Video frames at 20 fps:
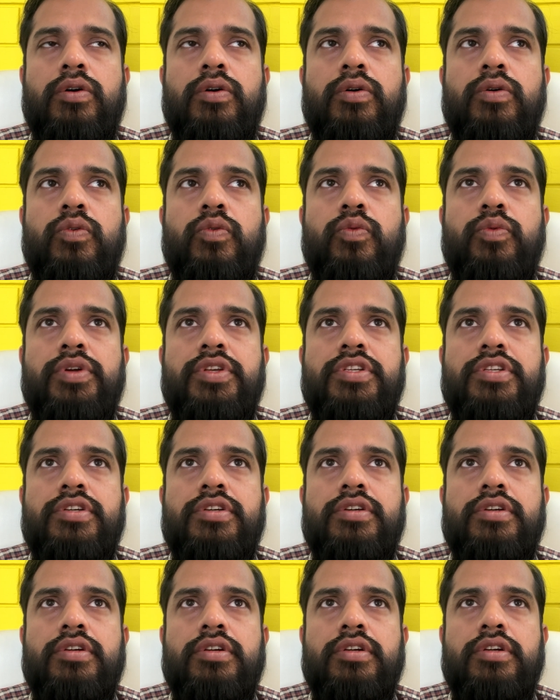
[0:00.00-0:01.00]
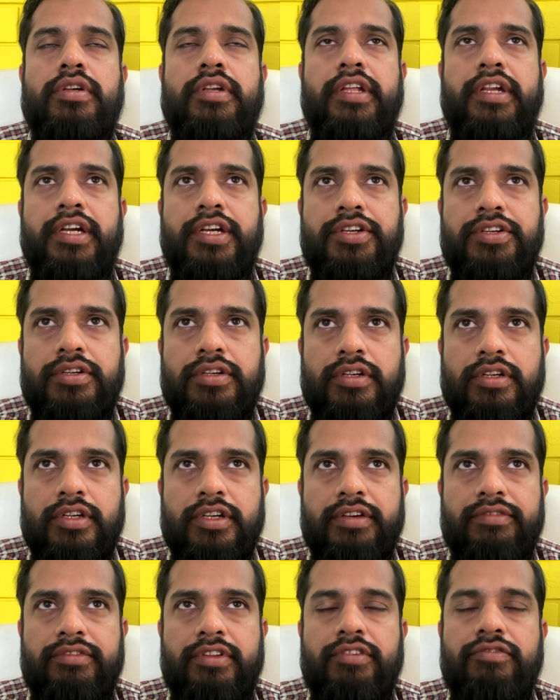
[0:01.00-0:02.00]
which direction,
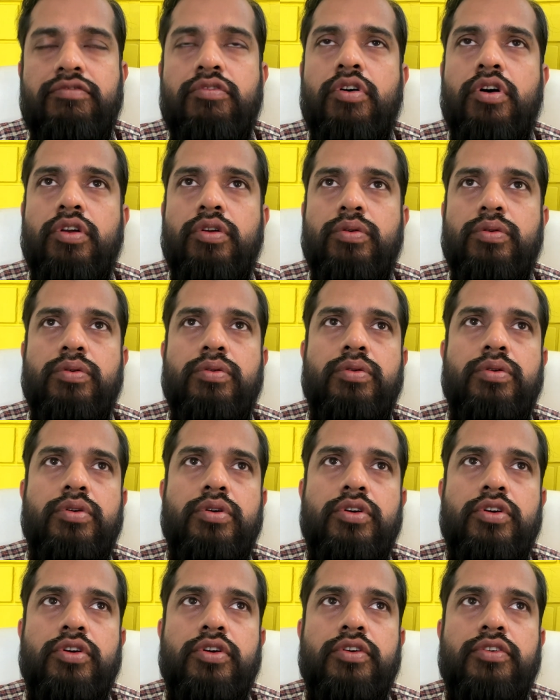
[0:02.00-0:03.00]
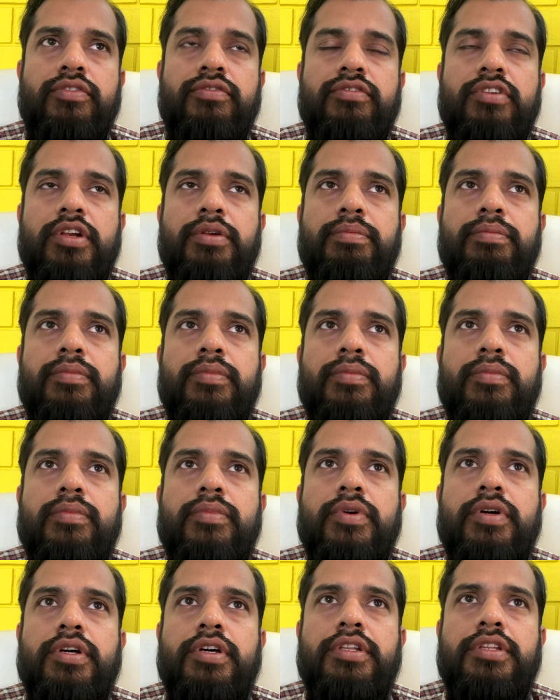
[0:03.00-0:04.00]
if they follow, it
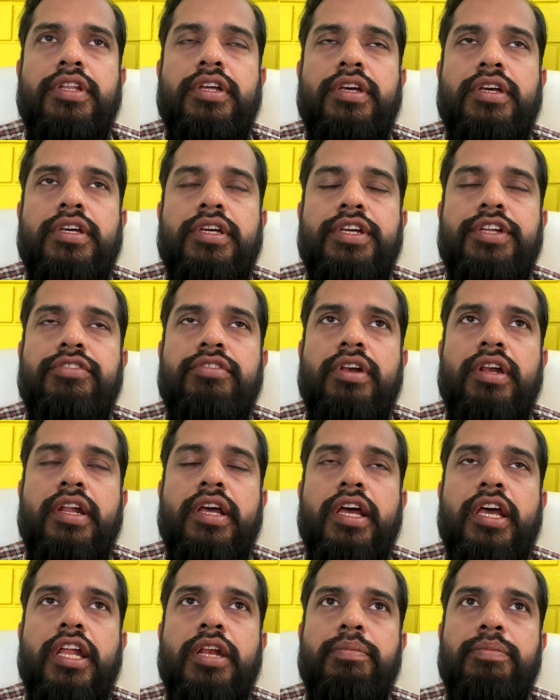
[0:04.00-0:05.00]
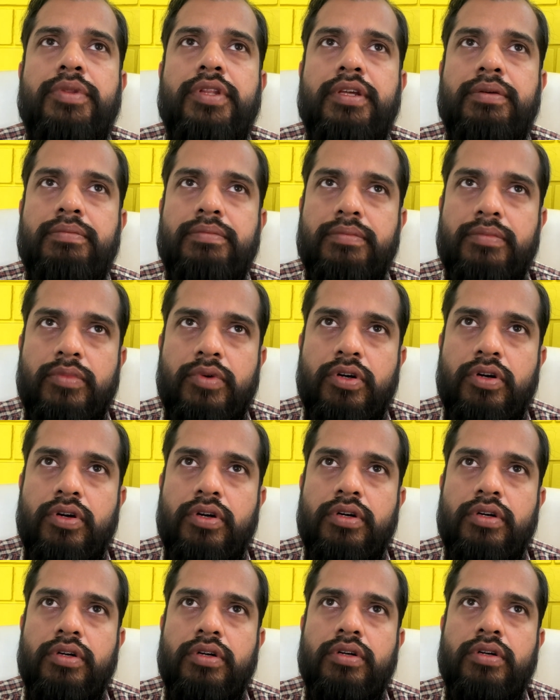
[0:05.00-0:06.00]
will help them
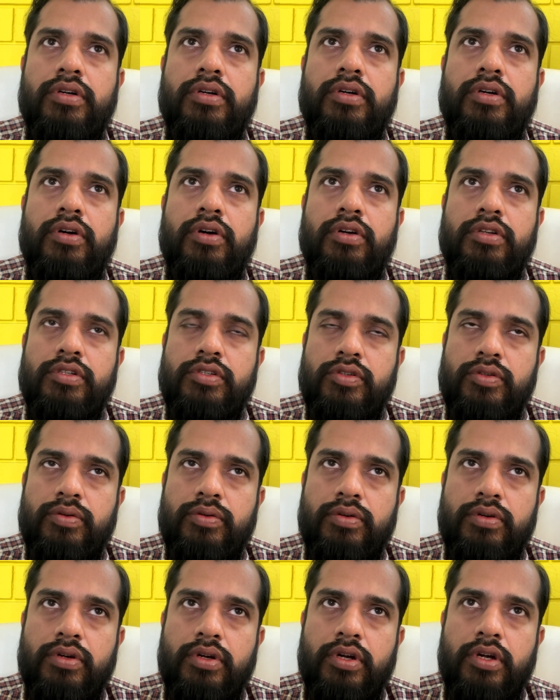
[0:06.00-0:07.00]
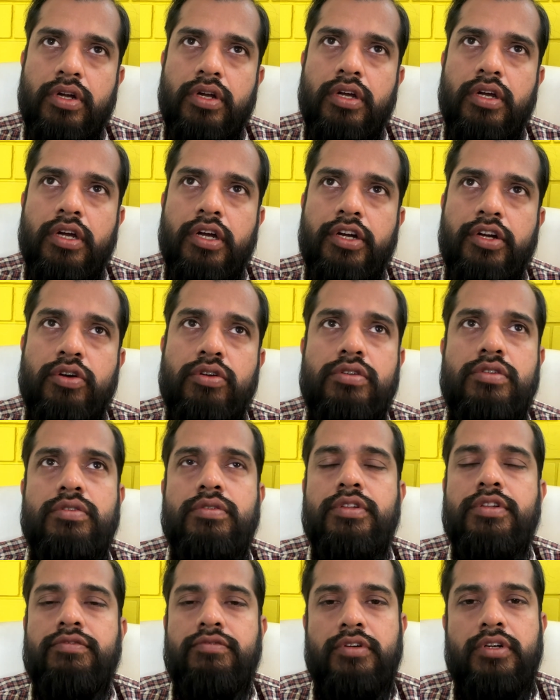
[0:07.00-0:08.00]
also, and also
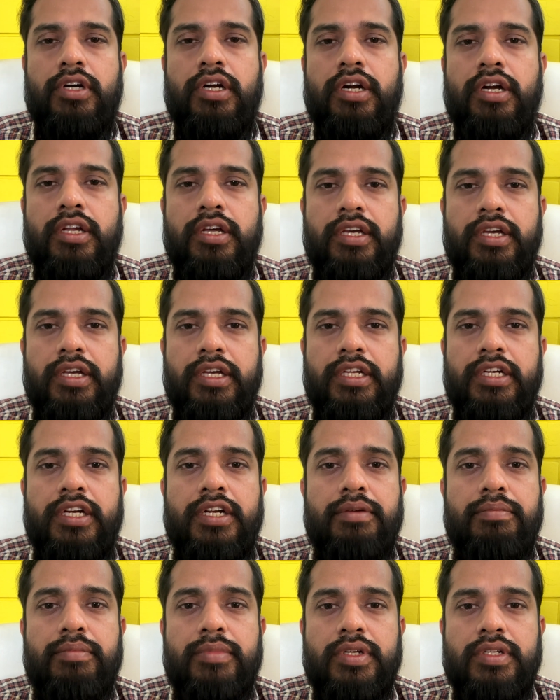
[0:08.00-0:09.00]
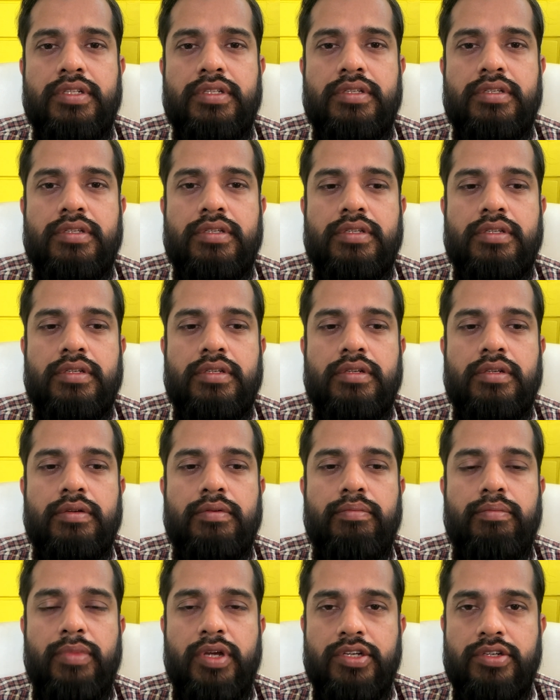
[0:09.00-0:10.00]
the world in an immense
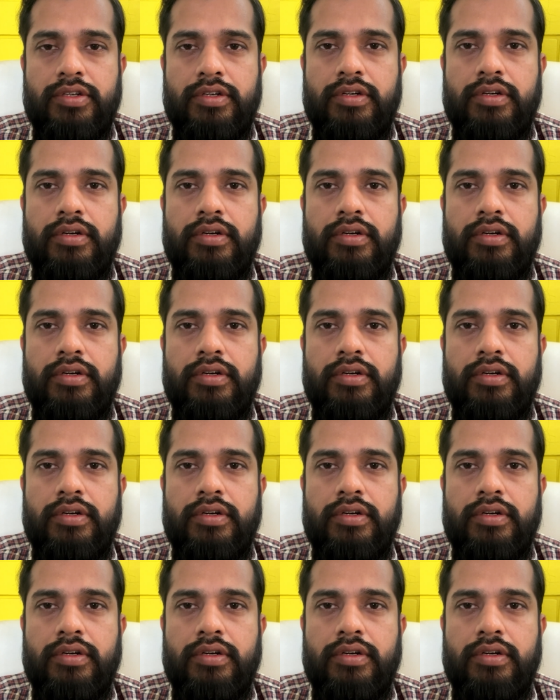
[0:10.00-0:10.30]
measure.